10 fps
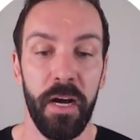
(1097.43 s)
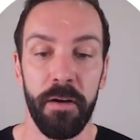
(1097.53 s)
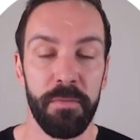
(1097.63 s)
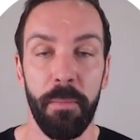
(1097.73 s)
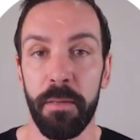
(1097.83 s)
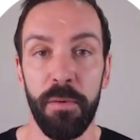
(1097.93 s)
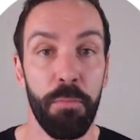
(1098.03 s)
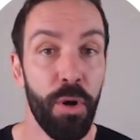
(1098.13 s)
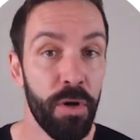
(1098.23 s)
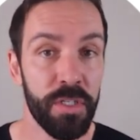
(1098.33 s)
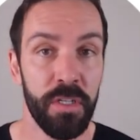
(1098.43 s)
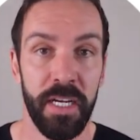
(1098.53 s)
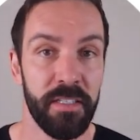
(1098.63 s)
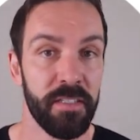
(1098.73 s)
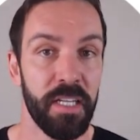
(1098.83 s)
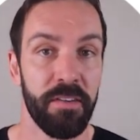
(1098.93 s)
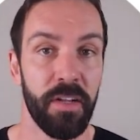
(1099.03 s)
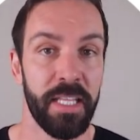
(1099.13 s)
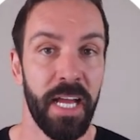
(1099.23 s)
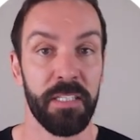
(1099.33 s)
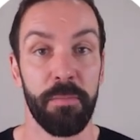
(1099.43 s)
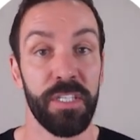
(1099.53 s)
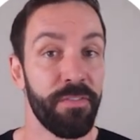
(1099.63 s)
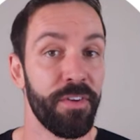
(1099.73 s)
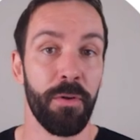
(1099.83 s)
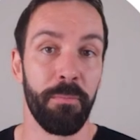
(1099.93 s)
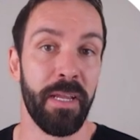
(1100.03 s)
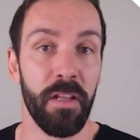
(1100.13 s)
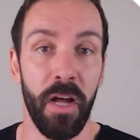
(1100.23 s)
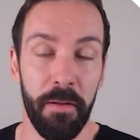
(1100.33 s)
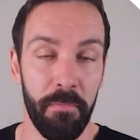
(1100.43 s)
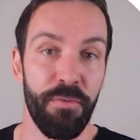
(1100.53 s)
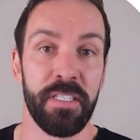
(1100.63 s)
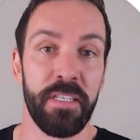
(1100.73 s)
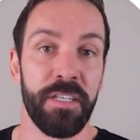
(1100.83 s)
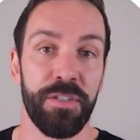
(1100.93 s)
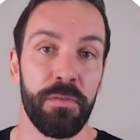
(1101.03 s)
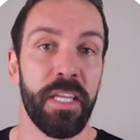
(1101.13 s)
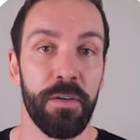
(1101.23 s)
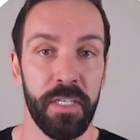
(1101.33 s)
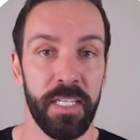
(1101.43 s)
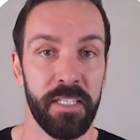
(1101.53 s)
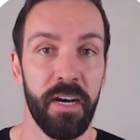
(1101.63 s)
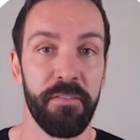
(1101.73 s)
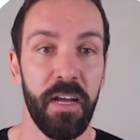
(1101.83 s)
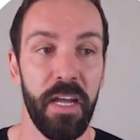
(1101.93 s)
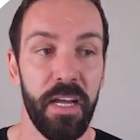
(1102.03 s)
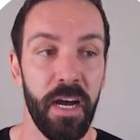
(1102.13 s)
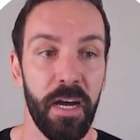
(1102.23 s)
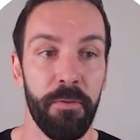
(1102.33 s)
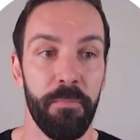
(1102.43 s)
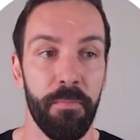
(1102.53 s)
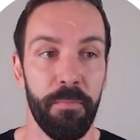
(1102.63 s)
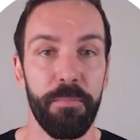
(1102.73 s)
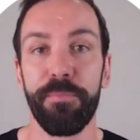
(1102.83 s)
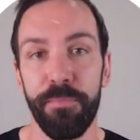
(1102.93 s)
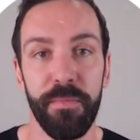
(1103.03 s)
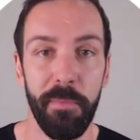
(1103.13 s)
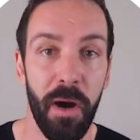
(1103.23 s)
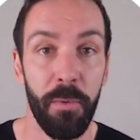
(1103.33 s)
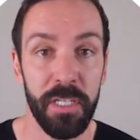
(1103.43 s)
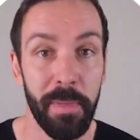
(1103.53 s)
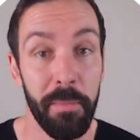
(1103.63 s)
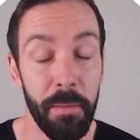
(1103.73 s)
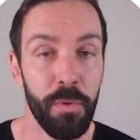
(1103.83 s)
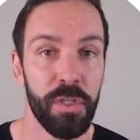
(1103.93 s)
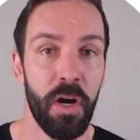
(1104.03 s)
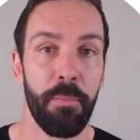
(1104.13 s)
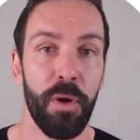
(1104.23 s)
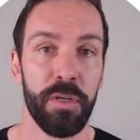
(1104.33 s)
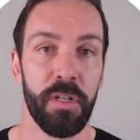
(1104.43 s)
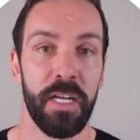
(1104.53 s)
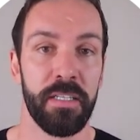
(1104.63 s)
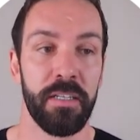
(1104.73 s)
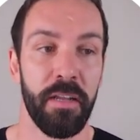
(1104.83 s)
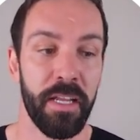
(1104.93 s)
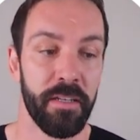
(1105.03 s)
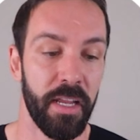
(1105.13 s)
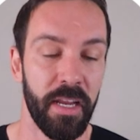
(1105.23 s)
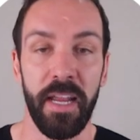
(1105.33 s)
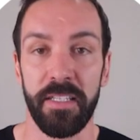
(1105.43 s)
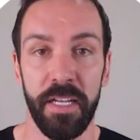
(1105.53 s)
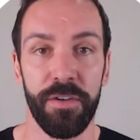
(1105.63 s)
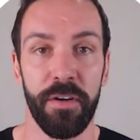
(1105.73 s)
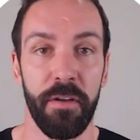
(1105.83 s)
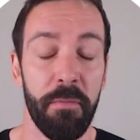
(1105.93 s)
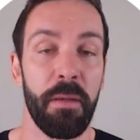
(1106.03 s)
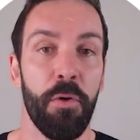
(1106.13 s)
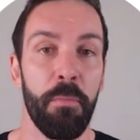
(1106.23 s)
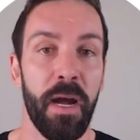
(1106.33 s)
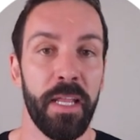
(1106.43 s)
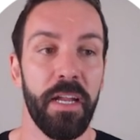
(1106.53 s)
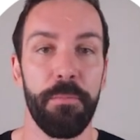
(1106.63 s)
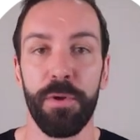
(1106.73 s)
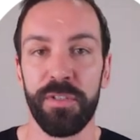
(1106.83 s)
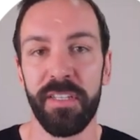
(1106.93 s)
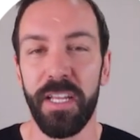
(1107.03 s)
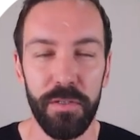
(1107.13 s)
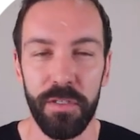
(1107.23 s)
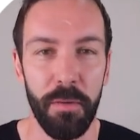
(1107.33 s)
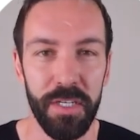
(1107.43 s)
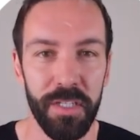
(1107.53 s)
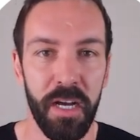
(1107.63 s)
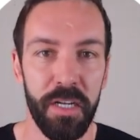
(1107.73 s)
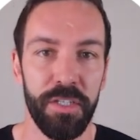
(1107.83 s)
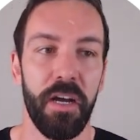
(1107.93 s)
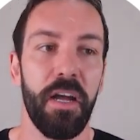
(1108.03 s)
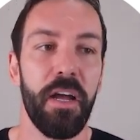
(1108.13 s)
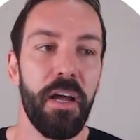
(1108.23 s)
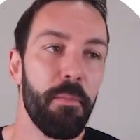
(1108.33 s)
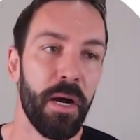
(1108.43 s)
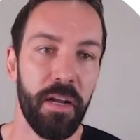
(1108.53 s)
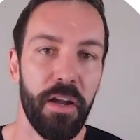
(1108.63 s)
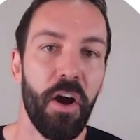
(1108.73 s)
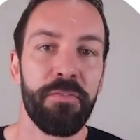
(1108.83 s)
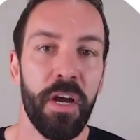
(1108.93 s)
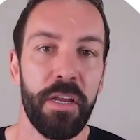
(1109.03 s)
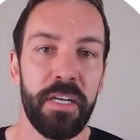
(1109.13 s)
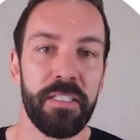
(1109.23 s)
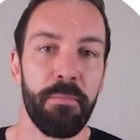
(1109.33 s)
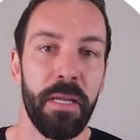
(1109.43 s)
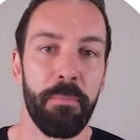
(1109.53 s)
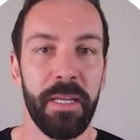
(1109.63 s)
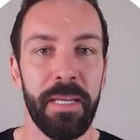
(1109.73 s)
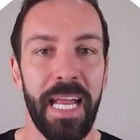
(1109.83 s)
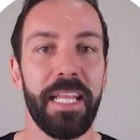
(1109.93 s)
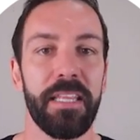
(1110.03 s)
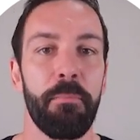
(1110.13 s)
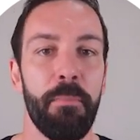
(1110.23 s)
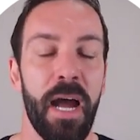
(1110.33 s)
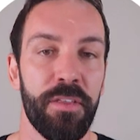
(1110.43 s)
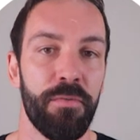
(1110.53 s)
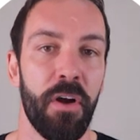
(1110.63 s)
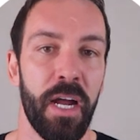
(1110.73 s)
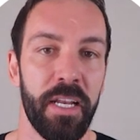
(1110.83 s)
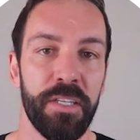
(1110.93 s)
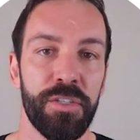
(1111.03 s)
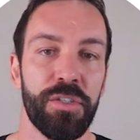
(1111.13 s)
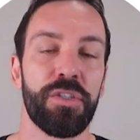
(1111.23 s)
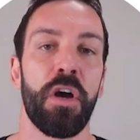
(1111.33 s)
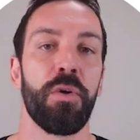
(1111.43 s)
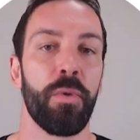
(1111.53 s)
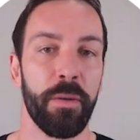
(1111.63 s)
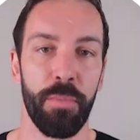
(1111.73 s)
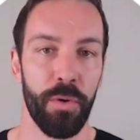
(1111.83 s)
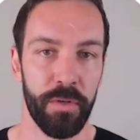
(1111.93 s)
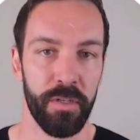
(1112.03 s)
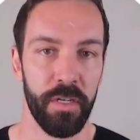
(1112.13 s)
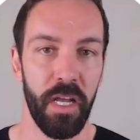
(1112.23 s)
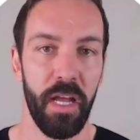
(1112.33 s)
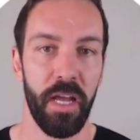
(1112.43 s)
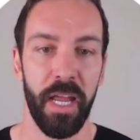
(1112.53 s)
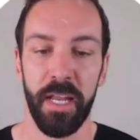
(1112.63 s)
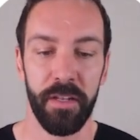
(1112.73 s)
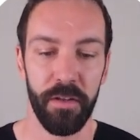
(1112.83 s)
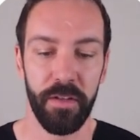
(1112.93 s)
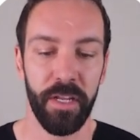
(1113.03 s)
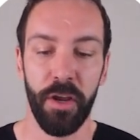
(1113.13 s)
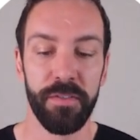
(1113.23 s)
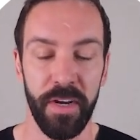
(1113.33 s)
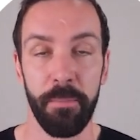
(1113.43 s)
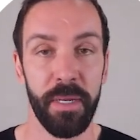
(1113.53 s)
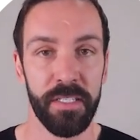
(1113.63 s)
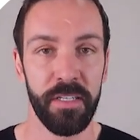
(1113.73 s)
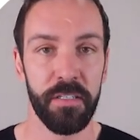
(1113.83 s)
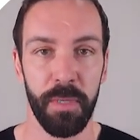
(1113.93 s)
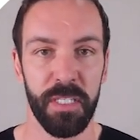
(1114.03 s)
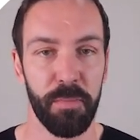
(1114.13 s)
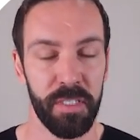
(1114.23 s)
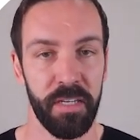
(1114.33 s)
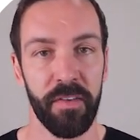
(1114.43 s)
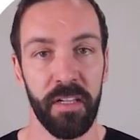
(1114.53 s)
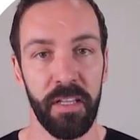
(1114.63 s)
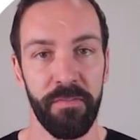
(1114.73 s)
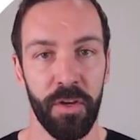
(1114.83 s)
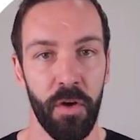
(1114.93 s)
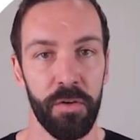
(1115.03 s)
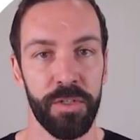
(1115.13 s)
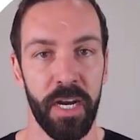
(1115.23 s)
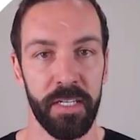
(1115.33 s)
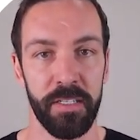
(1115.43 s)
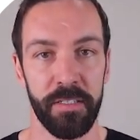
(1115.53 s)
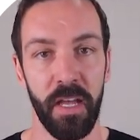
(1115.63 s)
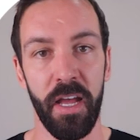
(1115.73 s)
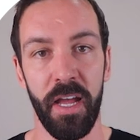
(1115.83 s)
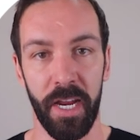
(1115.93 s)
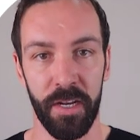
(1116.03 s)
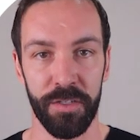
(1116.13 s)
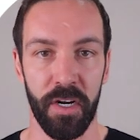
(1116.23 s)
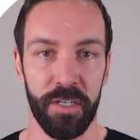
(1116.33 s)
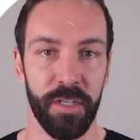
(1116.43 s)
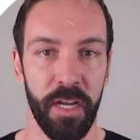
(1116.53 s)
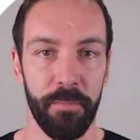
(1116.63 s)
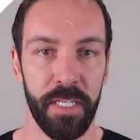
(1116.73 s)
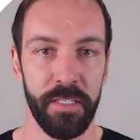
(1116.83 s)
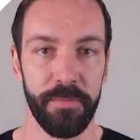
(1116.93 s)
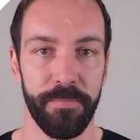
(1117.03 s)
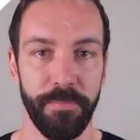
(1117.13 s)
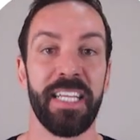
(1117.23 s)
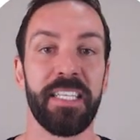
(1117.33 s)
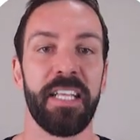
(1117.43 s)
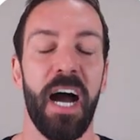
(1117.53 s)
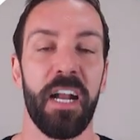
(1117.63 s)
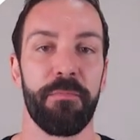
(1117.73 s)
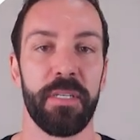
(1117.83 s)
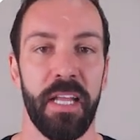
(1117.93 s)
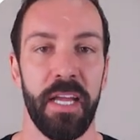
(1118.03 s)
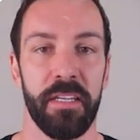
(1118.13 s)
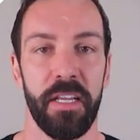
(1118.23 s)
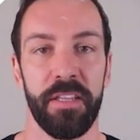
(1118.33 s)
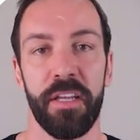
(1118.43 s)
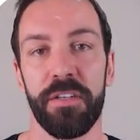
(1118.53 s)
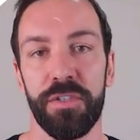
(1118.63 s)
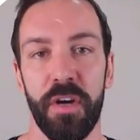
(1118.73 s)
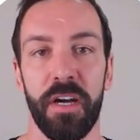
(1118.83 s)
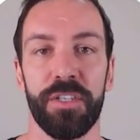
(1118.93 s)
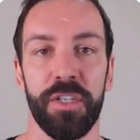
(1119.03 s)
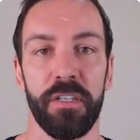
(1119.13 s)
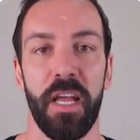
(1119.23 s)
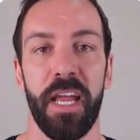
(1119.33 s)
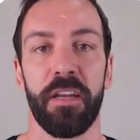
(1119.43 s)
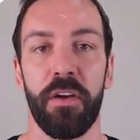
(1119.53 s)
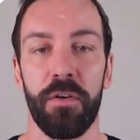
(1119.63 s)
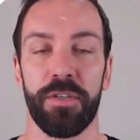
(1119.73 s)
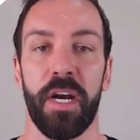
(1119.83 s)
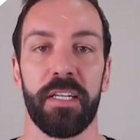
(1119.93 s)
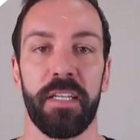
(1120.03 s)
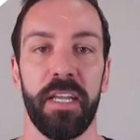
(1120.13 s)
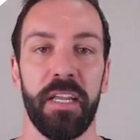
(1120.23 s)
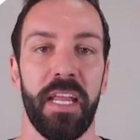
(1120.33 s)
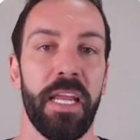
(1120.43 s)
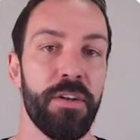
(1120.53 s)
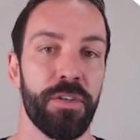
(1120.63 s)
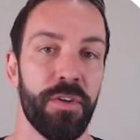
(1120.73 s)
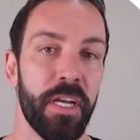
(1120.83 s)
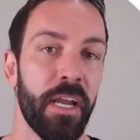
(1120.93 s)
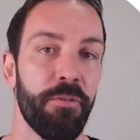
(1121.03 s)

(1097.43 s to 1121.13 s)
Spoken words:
to make it more personalized and stuff like that, especially if you're doing big like residential deals and stuff. You might want to spend a bit more time personalizing and etc. and a bit more money because the deals are so much larger. But I've digressed a bit, but getting the math right is so important, and it goes for any business, but specifically for contractors and construction companies. There's a ton of mistakes in the construction and contracting industry in